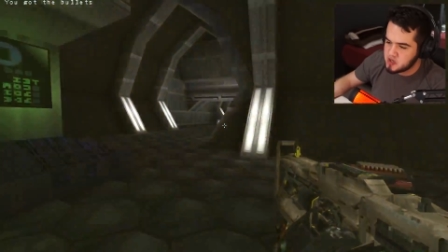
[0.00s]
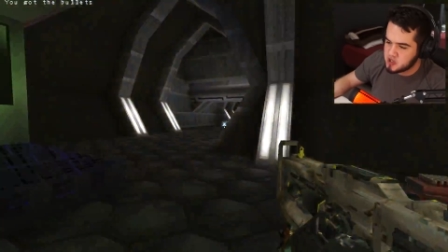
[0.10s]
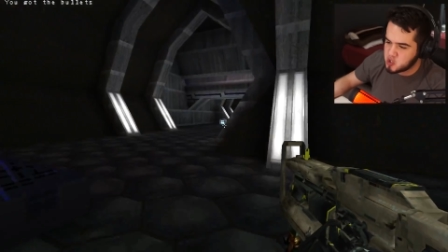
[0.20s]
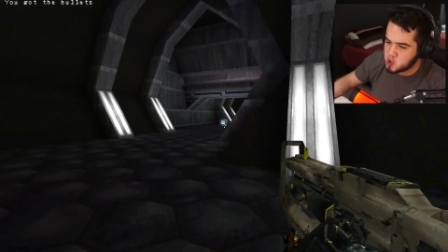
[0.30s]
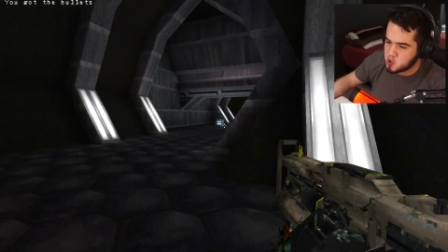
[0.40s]
on
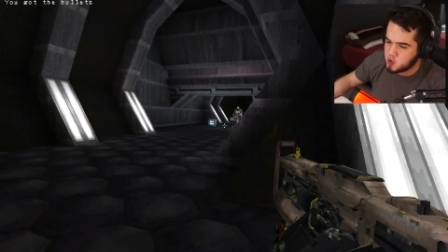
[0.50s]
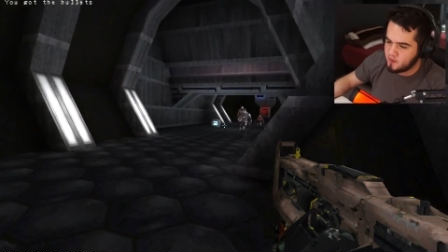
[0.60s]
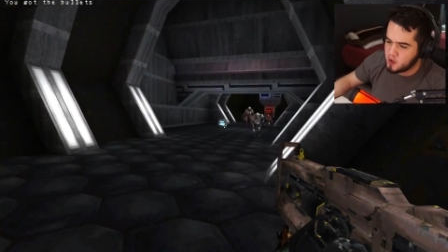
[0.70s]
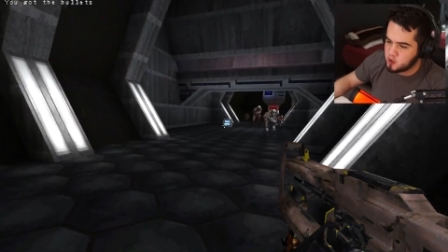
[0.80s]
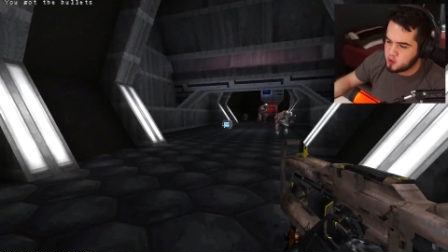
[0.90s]
the hardest
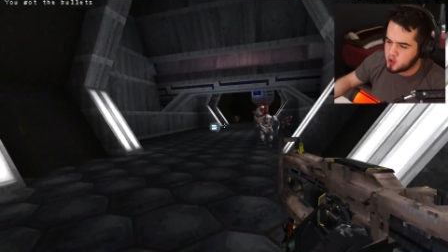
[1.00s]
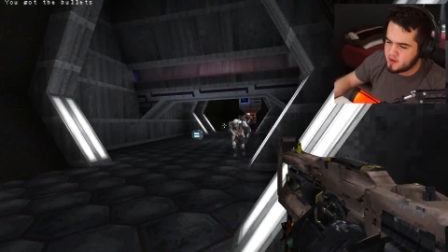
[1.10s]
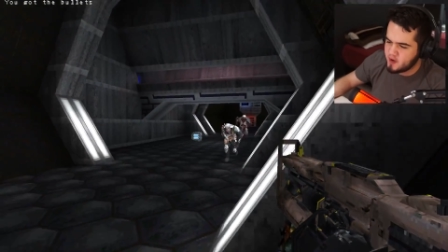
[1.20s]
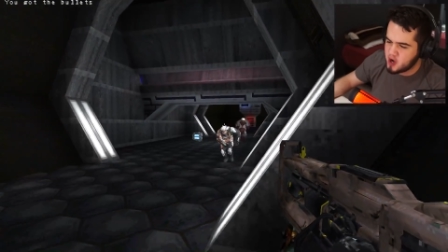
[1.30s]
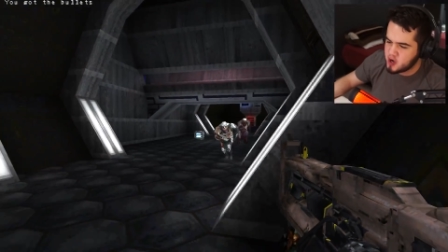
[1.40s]
difficulty? You
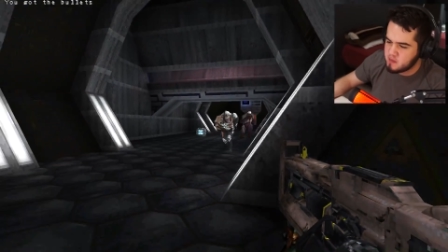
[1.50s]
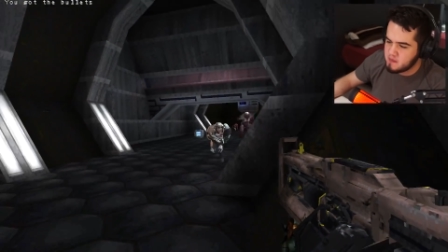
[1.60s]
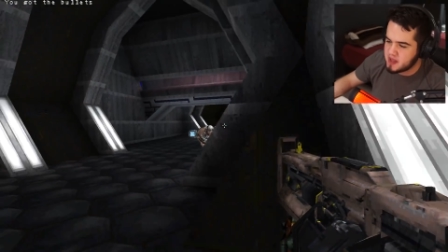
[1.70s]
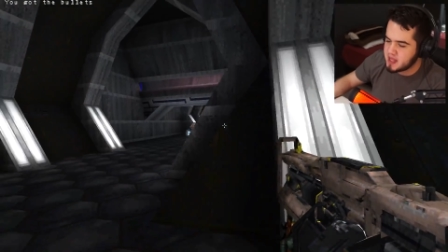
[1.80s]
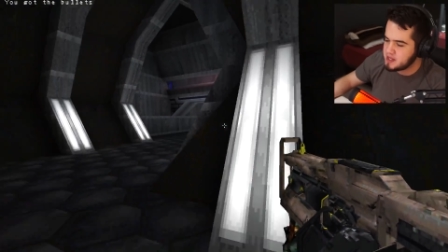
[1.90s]
never learn,
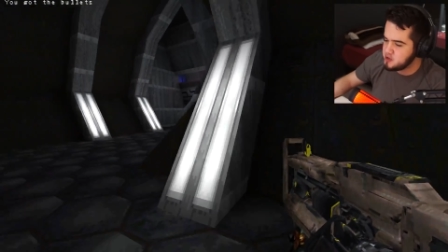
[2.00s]
Midnight,